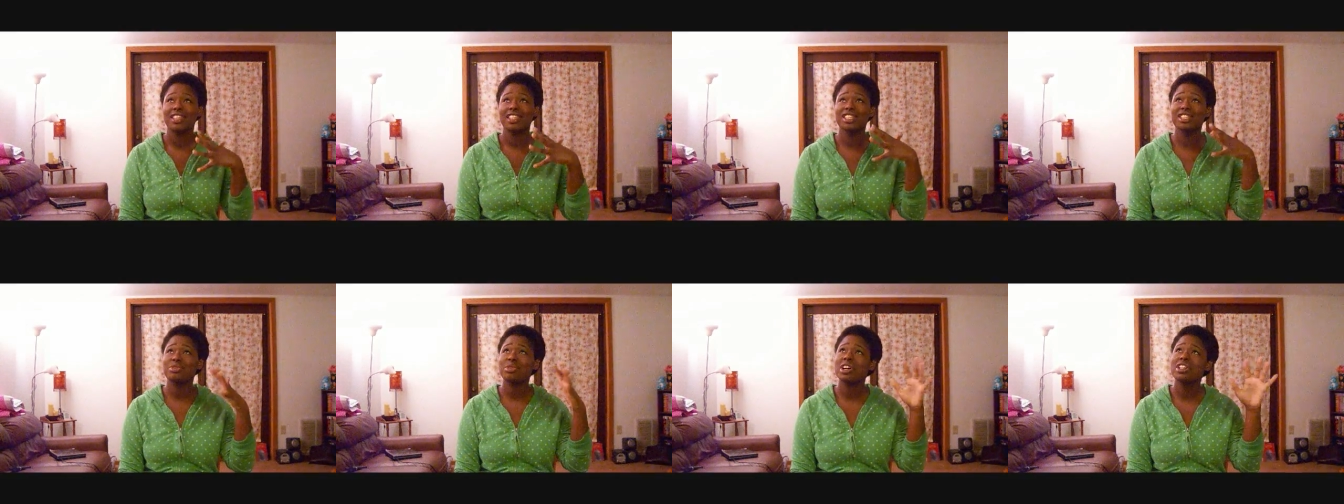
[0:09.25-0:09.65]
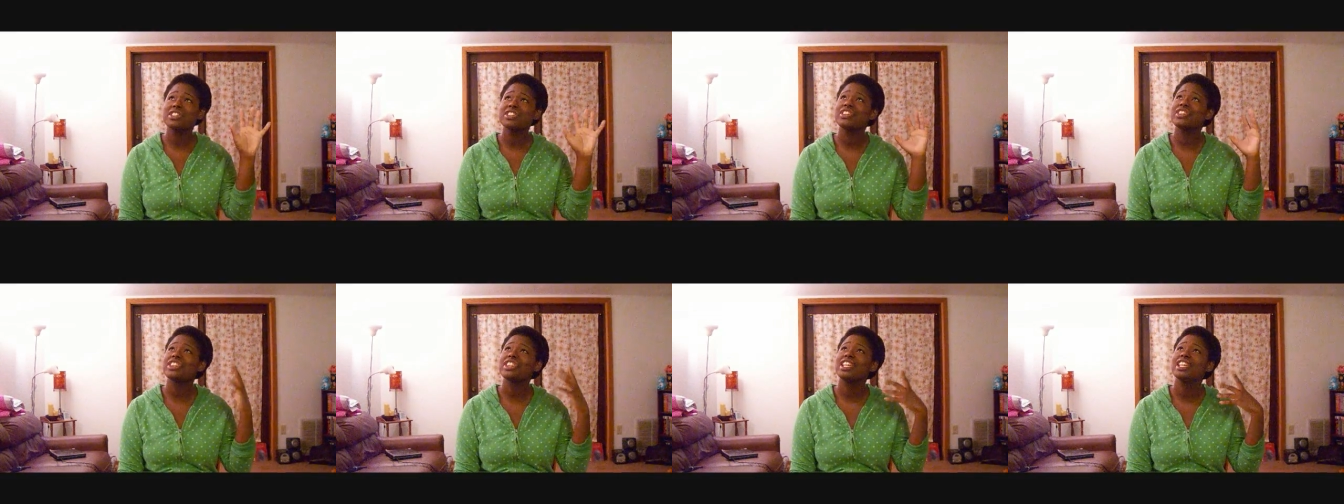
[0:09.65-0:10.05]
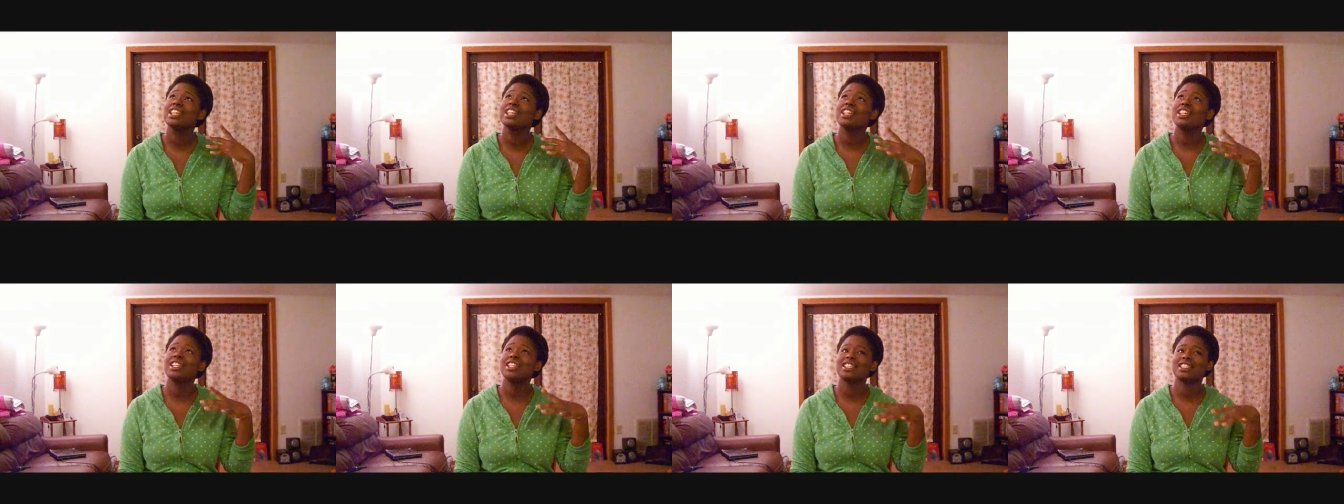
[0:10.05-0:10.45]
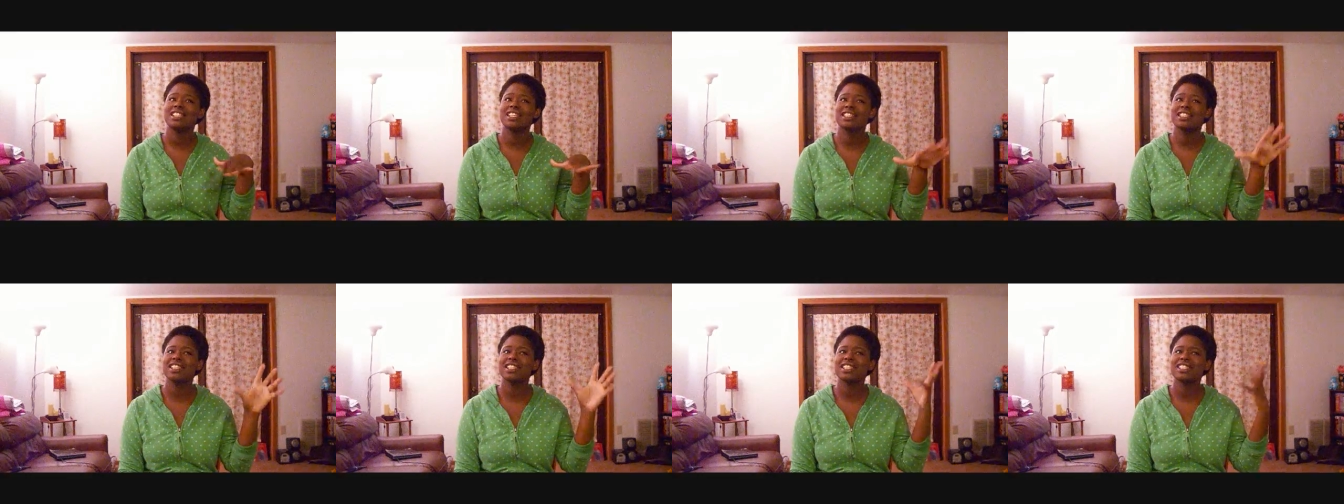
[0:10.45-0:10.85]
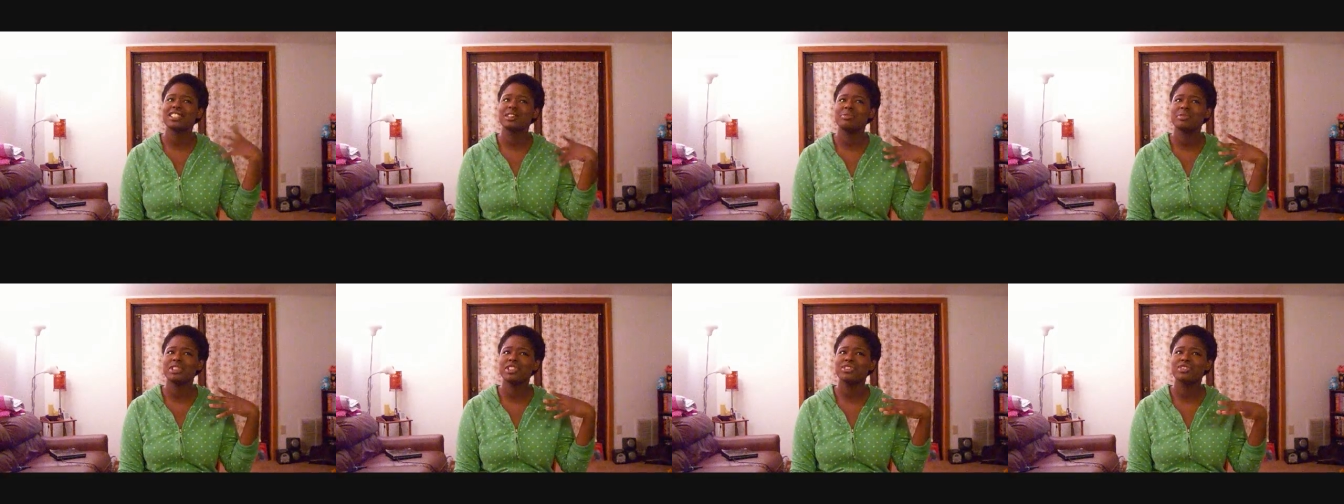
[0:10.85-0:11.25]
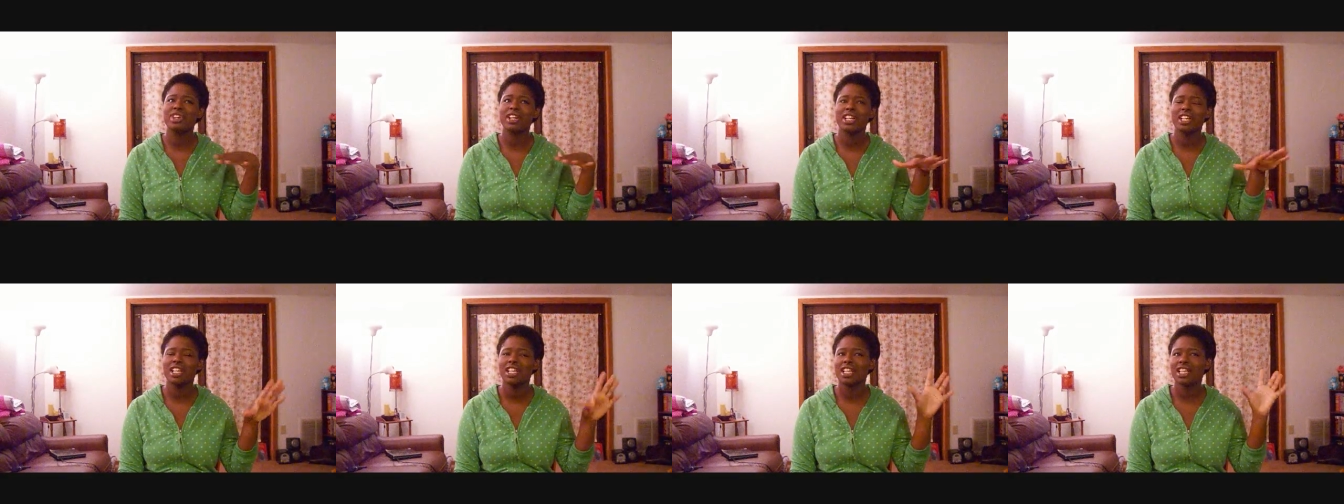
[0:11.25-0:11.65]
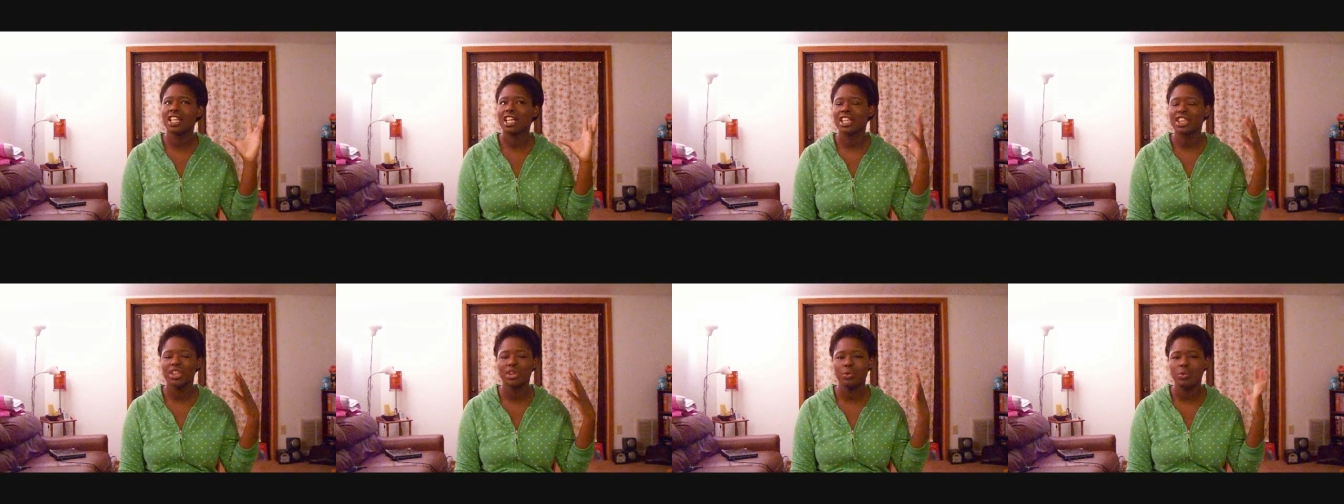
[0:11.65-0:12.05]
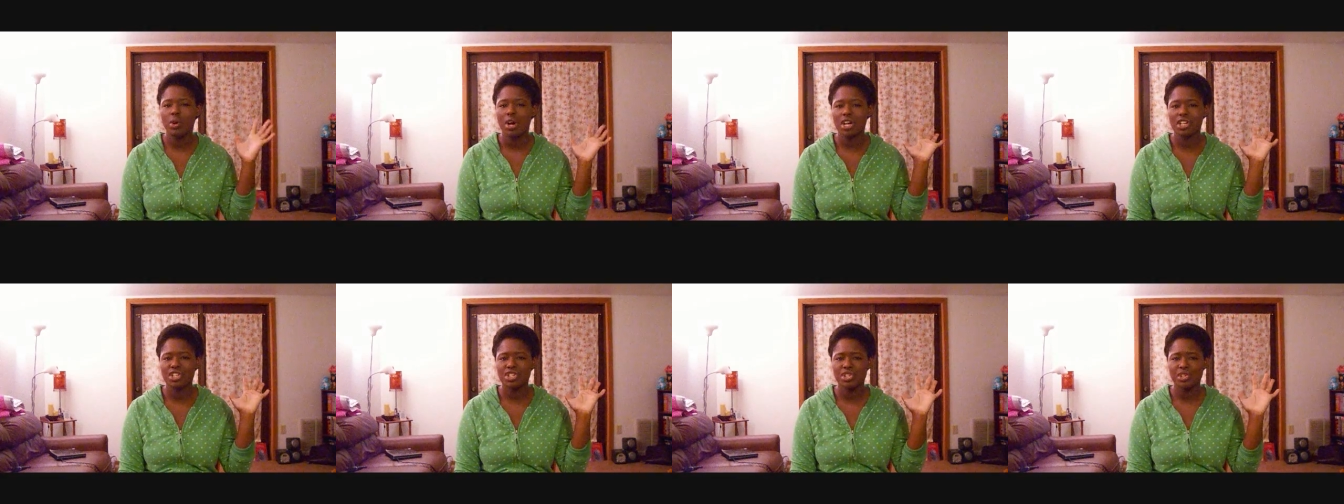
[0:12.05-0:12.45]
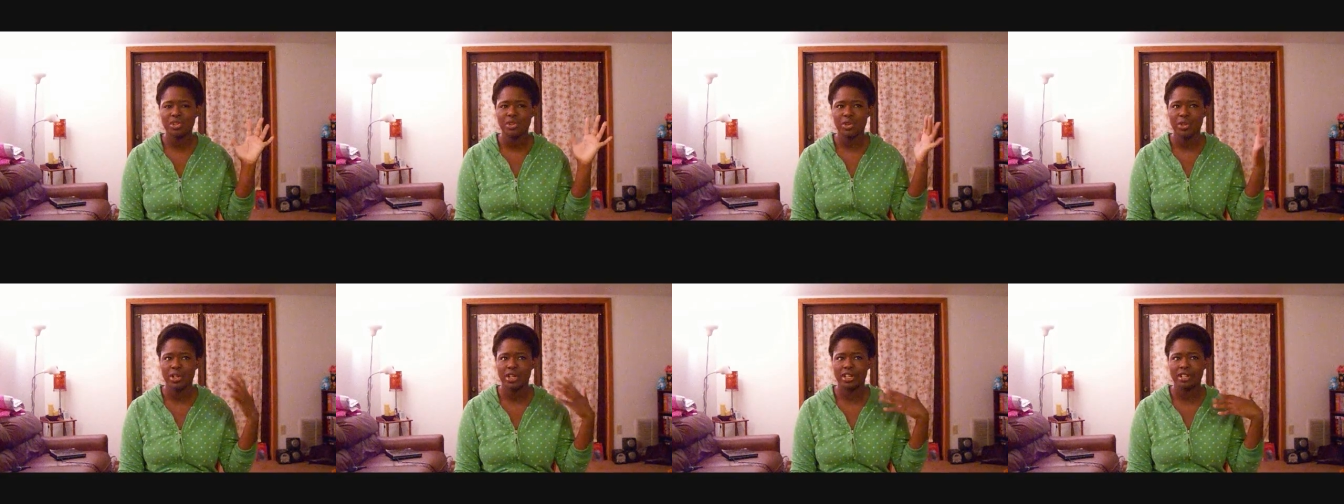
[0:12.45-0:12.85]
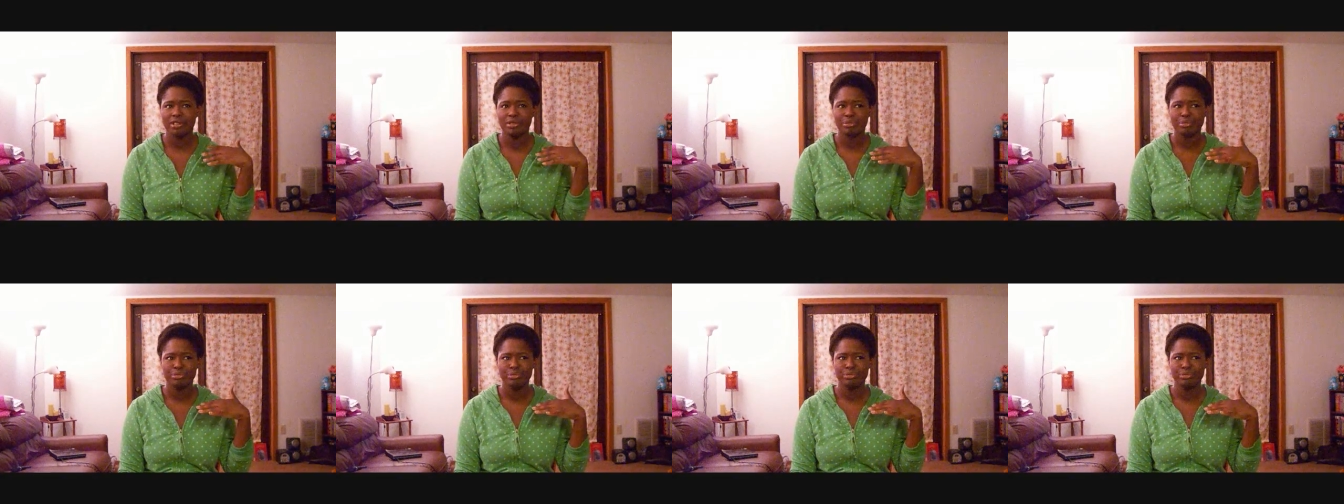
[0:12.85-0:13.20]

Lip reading: These walls are thin. It sounds like someone's running like their washer or